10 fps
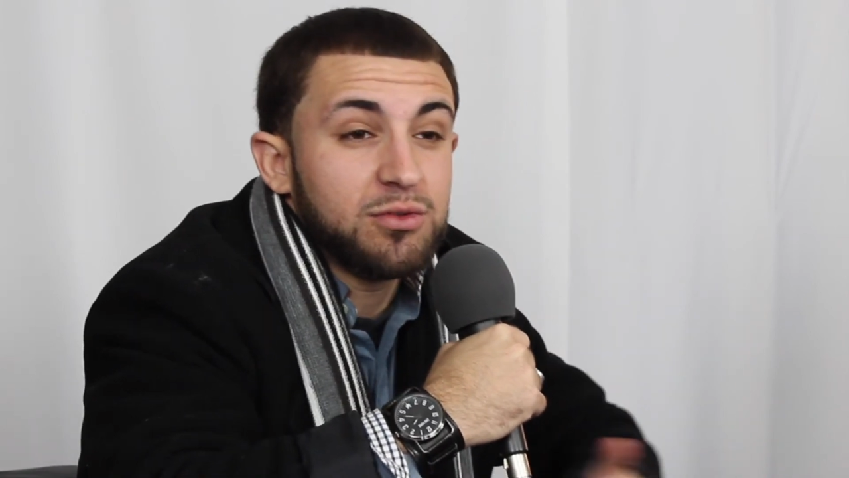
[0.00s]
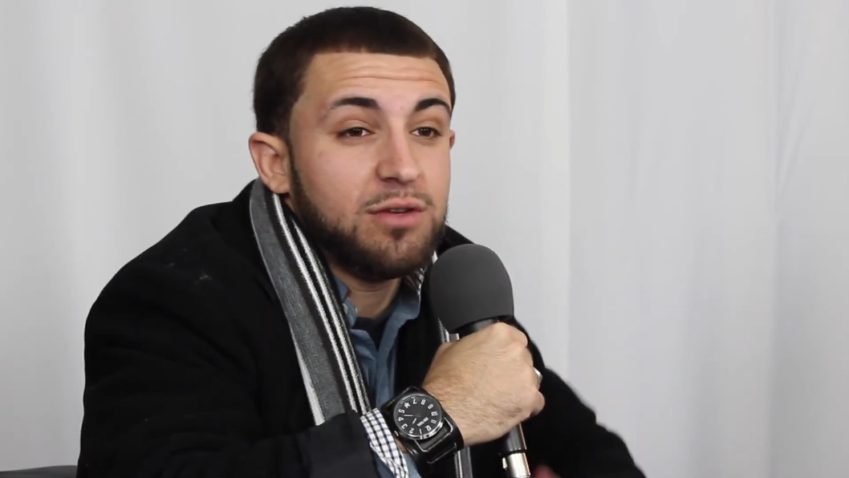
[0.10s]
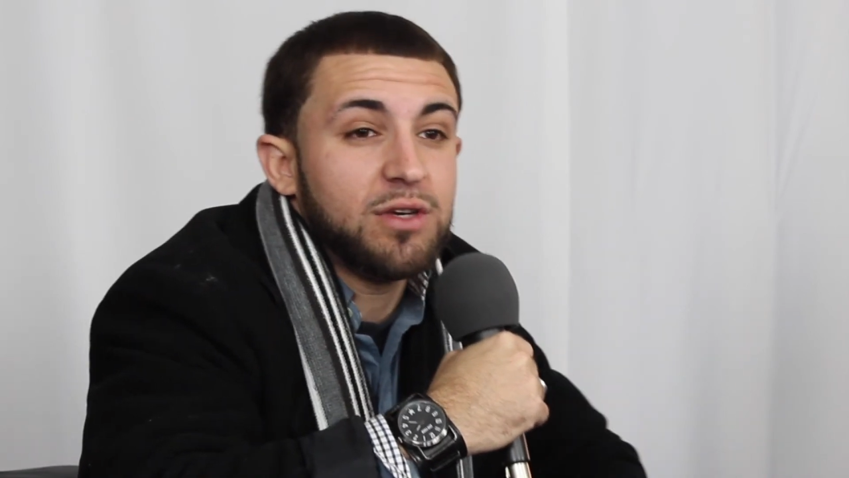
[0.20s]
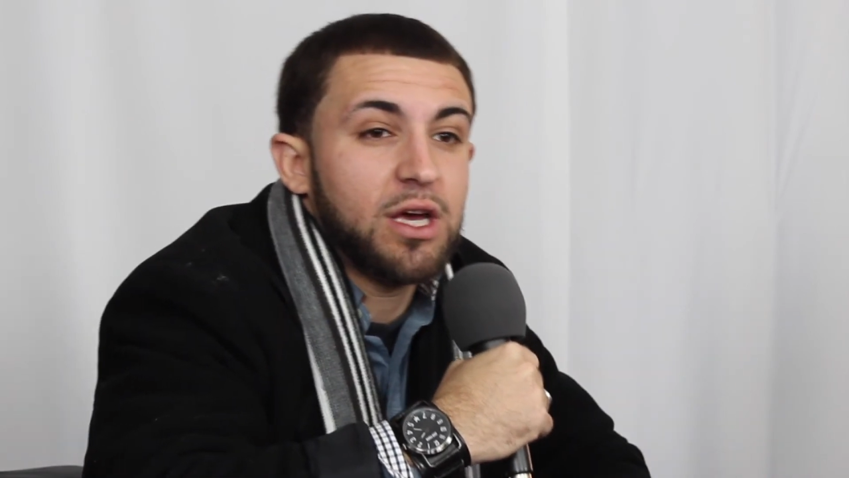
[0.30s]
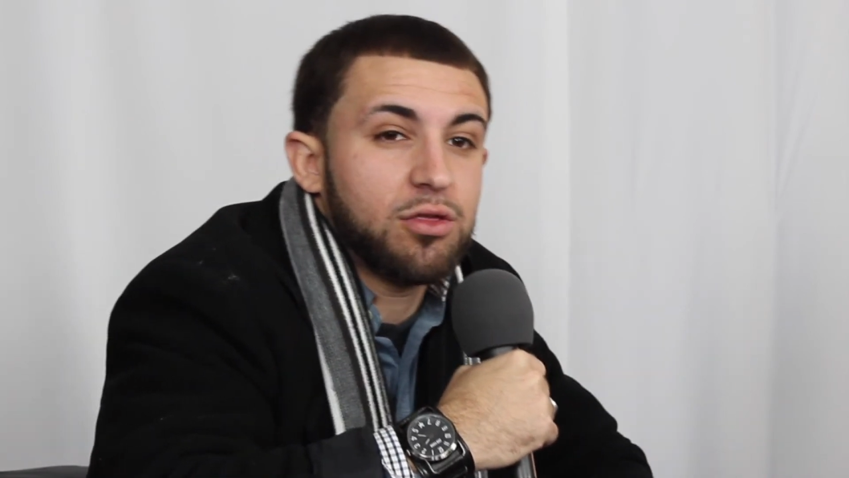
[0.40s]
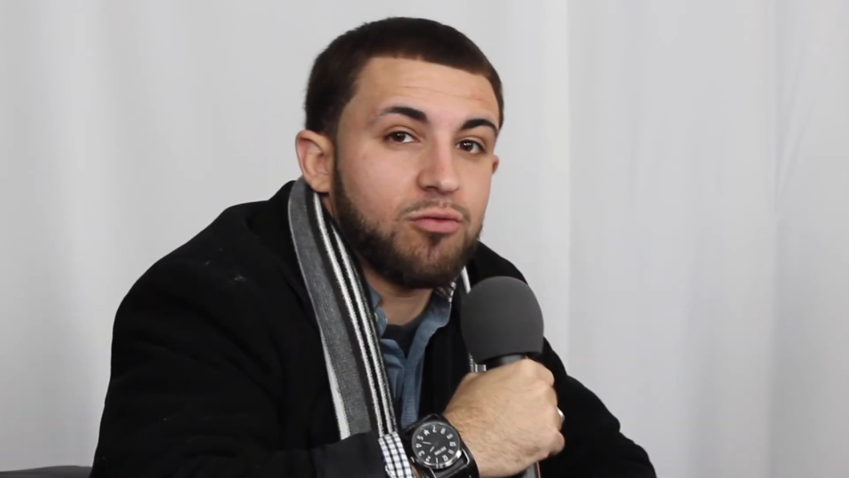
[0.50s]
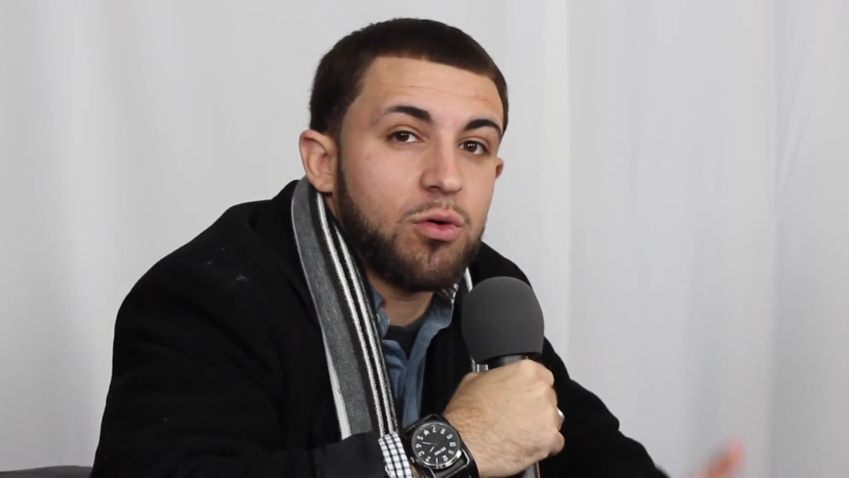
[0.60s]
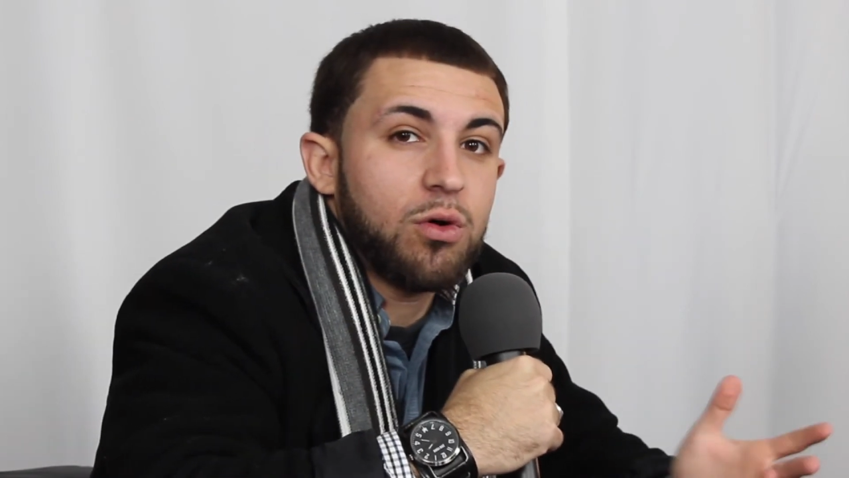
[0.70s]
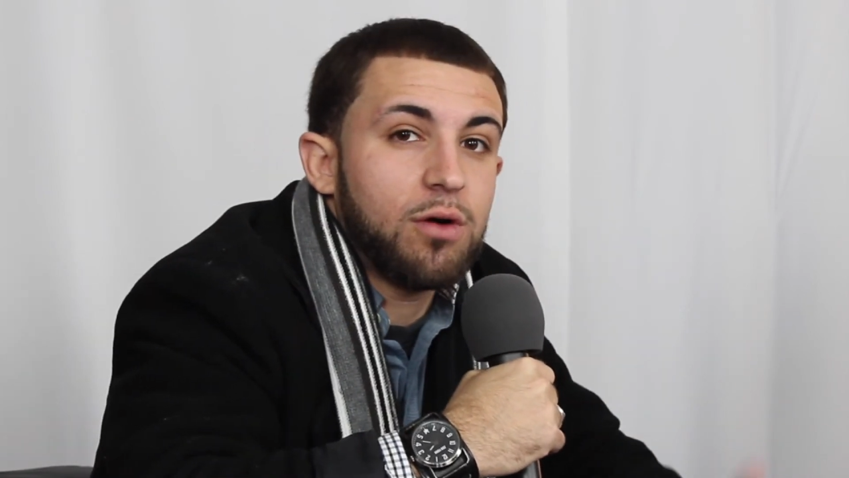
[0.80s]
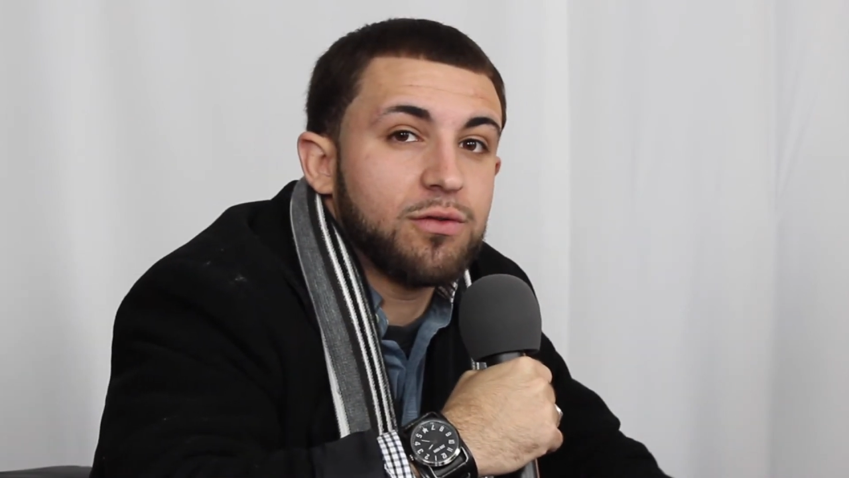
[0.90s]
you even get
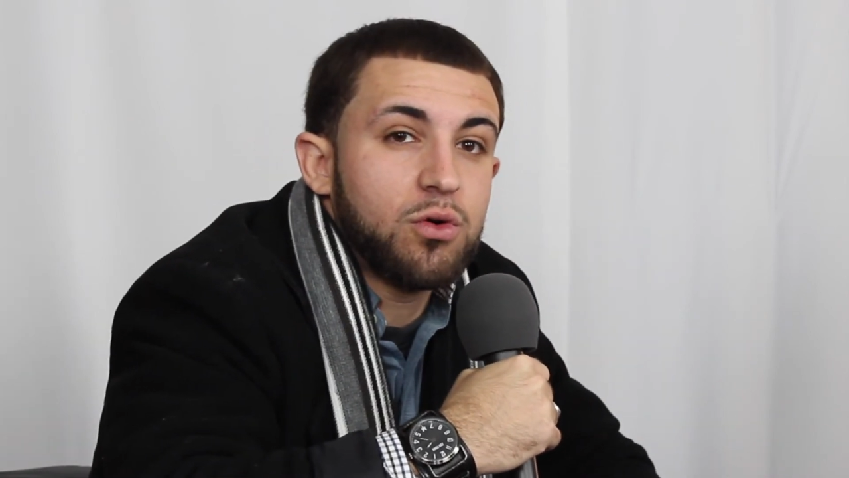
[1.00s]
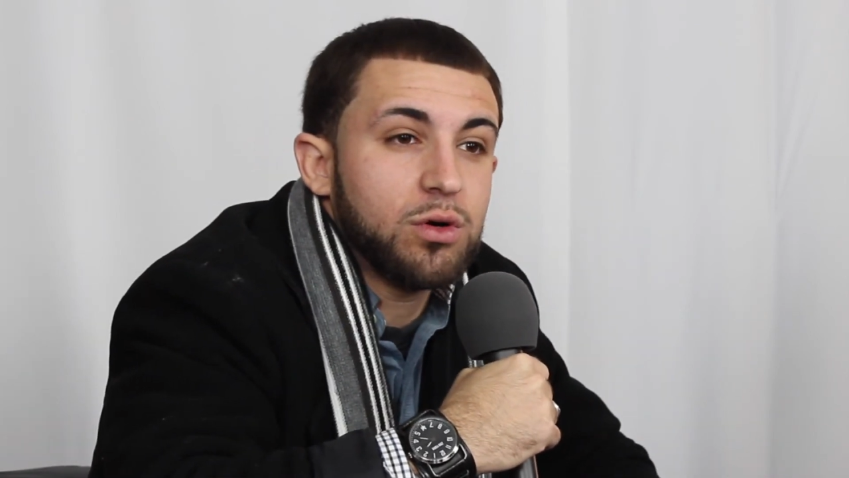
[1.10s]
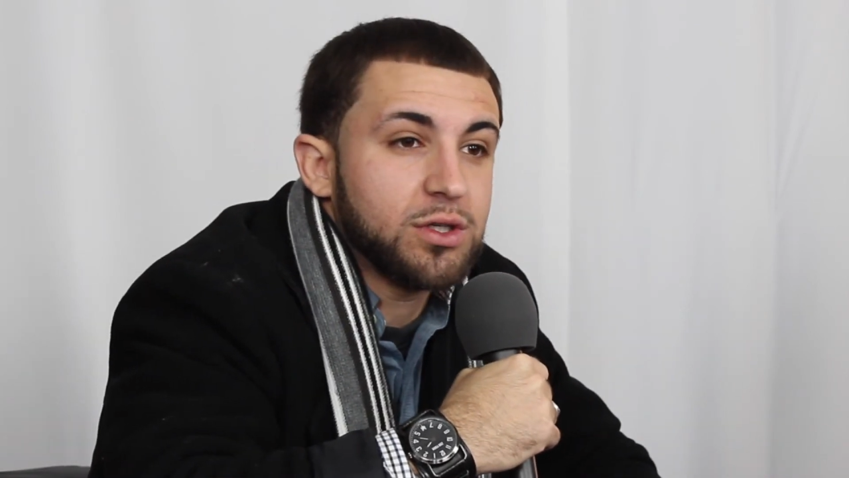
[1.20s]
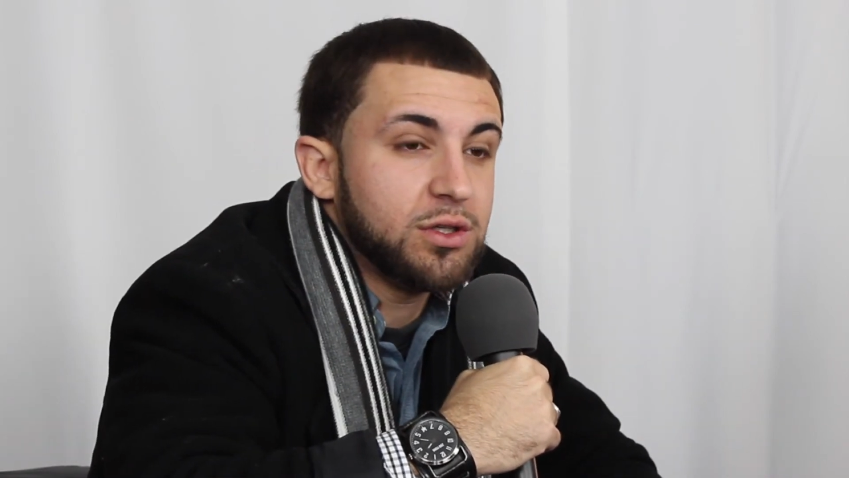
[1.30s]
thrown off course.